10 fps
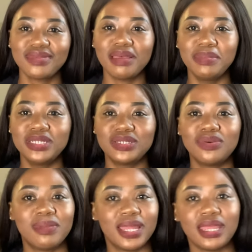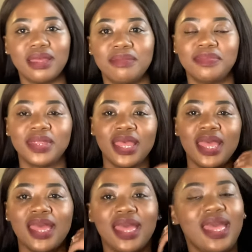please don't mind him.
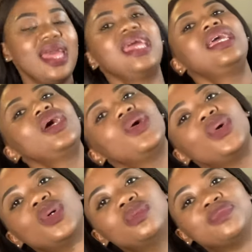Anywho.